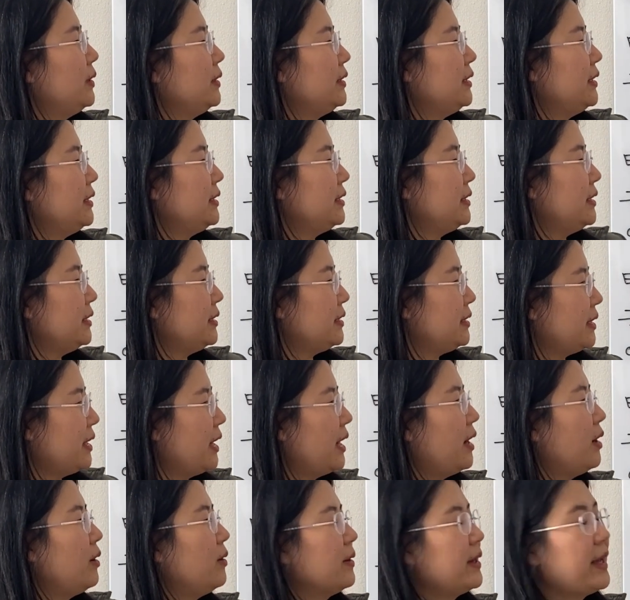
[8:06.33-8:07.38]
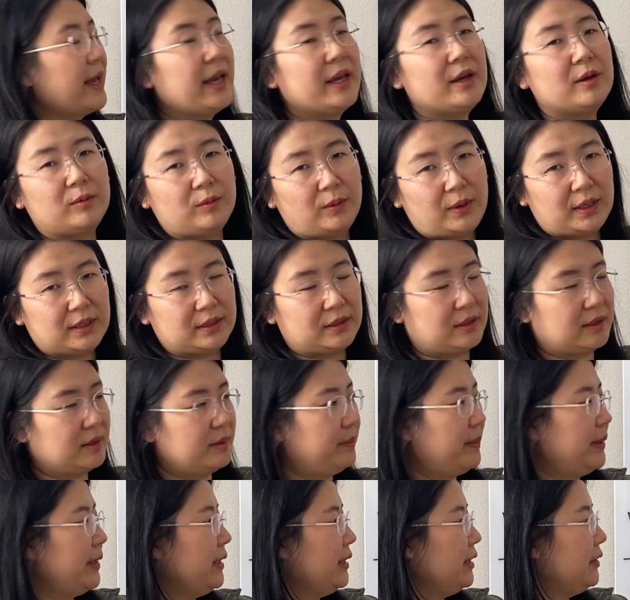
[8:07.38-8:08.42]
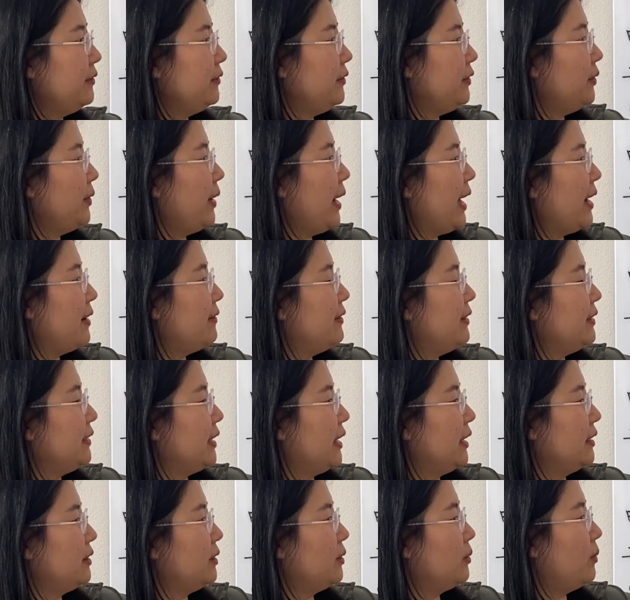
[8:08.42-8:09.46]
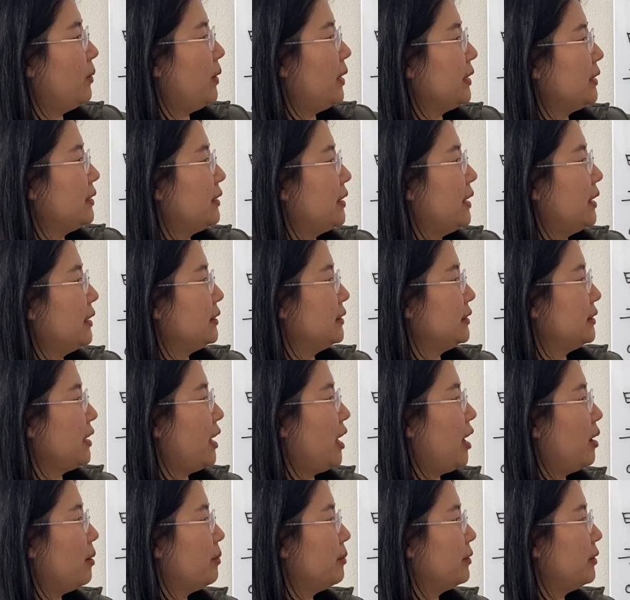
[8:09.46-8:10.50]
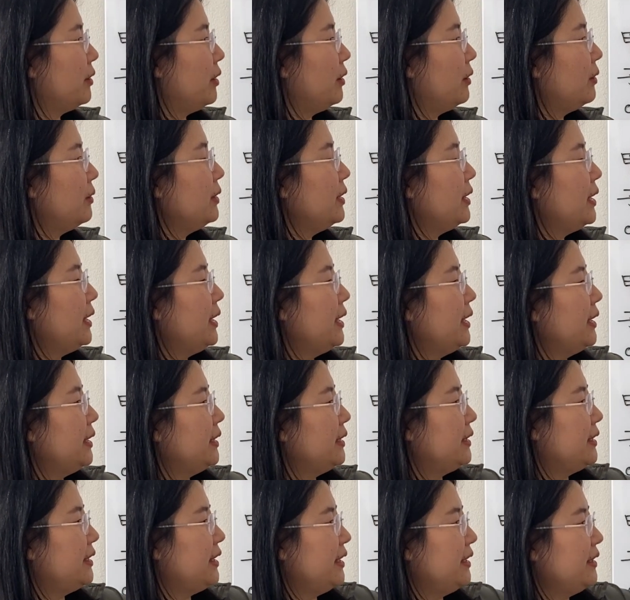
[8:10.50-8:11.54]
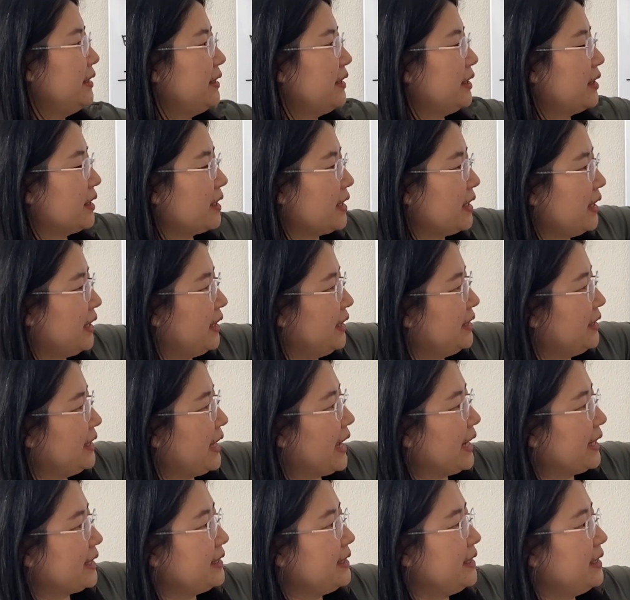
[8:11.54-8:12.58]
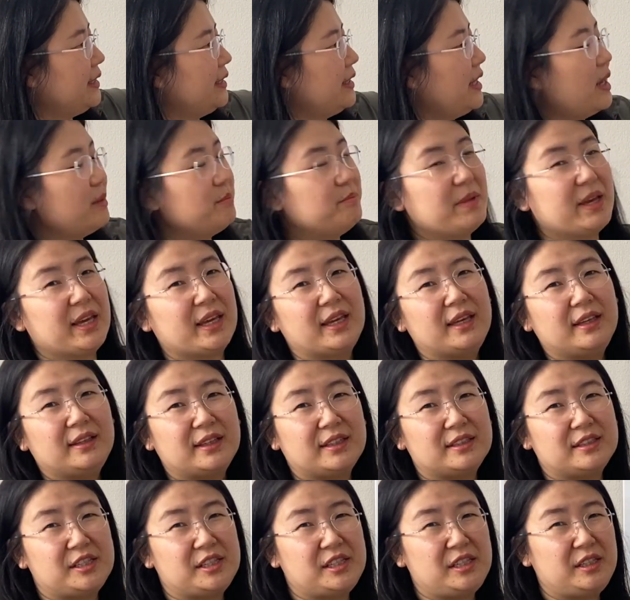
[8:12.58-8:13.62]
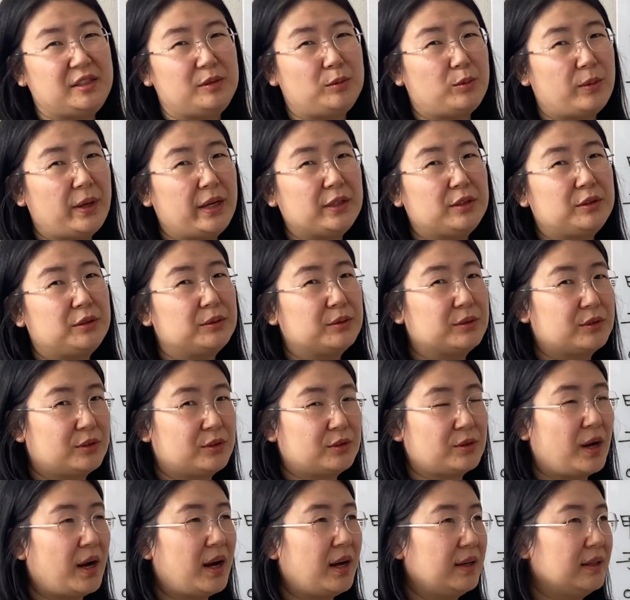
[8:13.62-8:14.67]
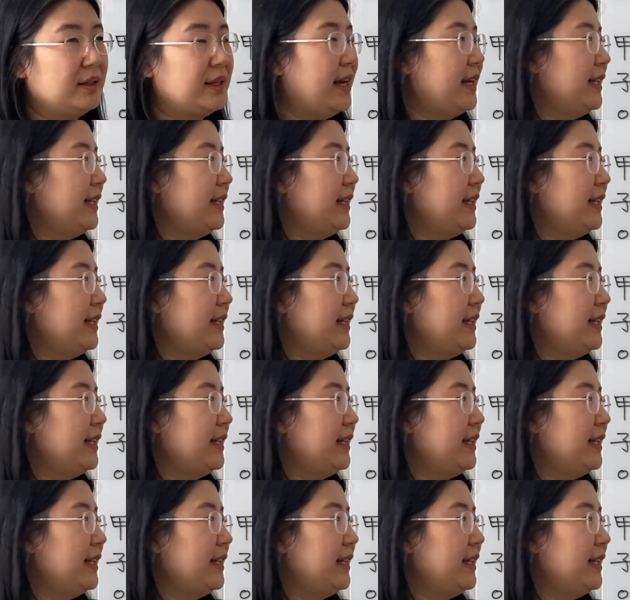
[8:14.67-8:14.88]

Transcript: this is okay water, but if you have another water on the top row, then they're connected and making the qi way too strong.